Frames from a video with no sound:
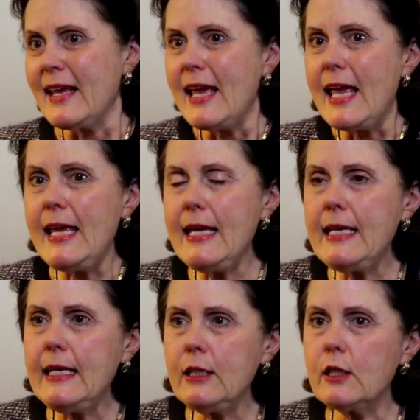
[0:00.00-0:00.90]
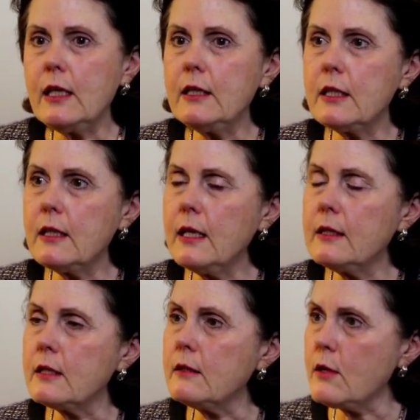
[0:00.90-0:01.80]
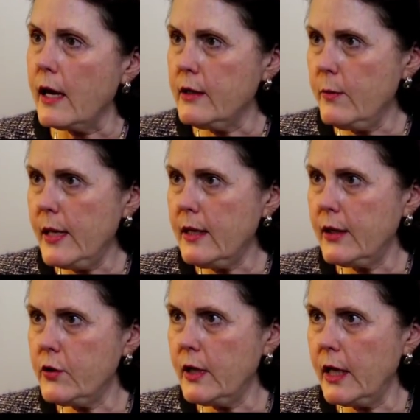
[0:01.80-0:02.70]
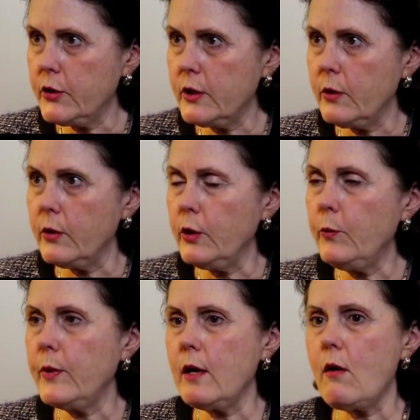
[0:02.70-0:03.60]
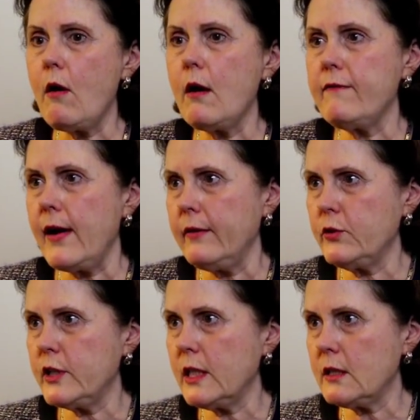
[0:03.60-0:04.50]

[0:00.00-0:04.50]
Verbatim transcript: It is. It's it's designed to be an education group. There are five or six